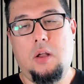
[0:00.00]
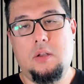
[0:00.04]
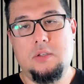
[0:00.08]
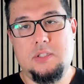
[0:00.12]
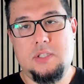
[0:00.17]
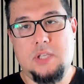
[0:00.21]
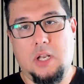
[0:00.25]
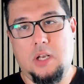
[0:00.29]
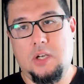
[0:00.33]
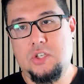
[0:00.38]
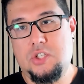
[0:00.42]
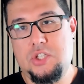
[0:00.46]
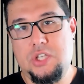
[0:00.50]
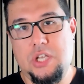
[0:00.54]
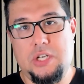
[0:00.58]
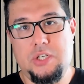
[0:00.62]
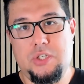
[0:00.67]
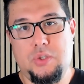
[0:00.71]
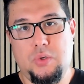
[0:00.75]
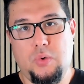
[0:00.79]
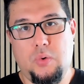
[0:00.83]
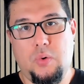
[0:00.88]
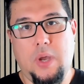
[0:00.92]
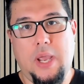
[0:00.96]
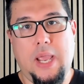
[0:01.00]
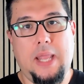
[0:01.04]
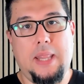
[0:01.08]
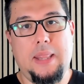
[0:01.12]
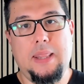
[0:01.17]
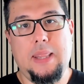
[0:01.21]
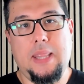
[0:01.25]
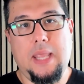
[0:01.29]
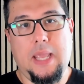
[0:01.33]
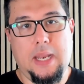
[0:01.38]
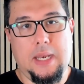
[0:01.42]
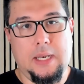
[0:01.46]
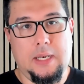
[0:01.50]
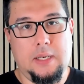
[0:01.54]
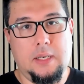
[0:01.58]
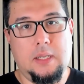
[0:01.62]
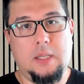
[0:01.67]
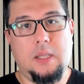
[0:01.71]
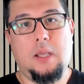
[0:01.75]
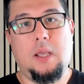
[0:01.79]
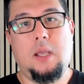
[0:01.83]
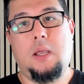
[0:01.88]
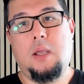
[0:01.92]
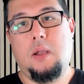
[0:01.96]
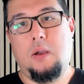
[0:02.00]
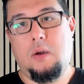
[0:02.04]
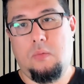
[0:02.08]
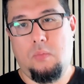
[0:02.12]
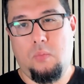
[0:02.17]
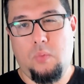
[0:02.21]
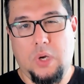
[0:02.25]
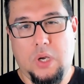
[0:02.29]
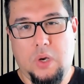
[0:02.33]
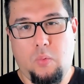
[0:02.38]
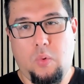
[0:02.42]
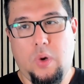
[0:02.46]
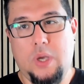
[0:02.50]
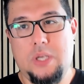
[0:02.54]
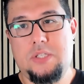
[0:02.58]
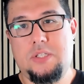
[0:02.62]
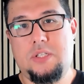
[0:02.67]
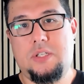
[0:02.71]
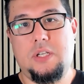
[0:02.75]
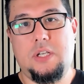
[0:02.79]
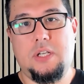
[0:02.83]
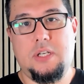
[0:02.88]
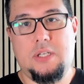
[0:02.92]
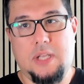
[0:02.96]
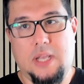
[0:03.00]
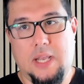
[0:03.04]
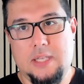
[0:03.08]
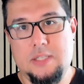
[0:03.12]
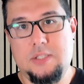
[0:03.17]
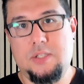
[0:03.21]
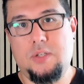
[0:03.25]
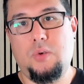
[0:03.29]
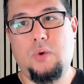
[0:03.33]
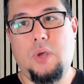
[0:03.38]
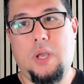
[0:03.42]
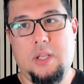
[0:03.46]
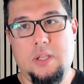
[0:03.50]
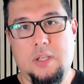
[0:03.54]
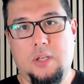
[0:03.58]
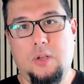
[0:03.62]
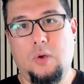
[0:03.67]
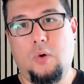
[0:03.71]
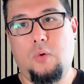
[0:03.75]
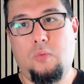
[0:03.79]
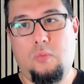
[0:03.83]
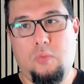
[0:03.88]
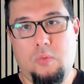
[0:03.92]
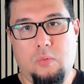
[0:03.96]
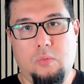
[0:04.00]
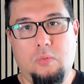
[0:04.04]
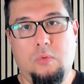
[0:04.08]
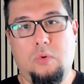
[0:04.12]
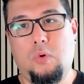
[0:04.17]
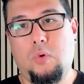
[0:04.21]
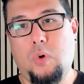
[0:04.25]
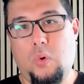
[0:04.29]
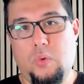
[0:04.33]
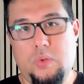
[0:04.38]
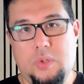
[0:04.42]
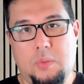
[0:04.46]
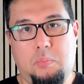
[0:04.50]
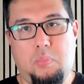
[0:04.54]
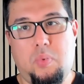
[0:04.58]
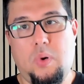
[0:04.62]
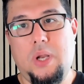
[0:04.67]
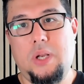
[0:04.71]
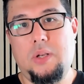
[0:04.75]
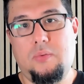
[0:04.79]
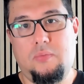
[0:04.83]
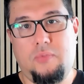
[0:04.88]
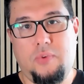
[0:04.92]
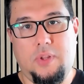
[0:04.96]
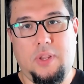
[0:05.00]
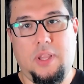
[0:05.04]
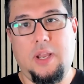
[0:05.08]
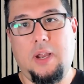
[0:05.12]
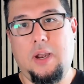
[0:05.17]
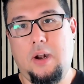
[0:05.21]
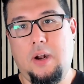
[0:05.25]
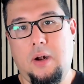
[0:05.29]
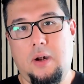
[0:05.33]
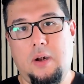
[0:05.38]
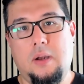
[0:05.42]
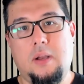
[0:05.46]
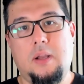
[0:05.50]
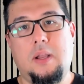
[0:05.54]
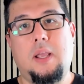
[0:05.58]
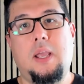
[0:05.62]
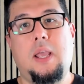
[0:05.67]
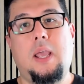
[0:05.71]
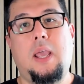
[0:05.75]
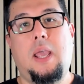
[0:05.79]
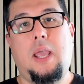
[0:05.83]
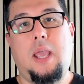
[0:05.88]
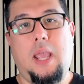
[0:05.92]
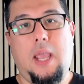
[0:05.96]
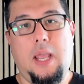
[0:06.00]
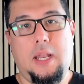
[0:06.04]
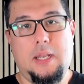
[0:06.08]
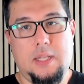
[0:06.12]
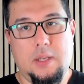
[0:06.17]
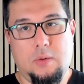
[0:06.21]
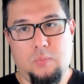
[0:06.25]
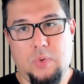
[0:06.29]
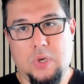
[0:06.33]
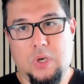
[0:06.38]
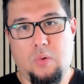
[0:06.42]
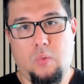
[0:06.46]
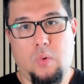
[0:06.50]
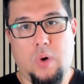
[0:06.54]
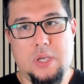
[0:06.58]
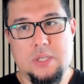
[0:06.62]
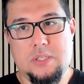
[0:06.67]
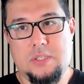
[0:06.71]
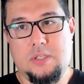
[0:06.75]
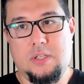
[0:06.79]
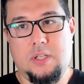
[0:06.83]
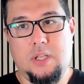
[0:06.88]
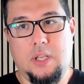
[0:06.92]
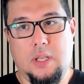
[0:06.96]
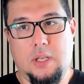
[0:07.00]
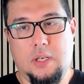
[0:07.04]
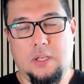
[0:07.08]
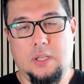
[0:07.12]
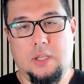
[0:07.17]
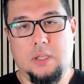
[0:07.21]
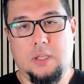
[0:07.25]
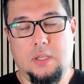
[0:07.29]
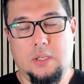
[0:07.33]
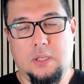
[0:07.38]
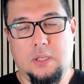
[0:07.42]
on Seller Central and then request it as grow the brand over there, and then request to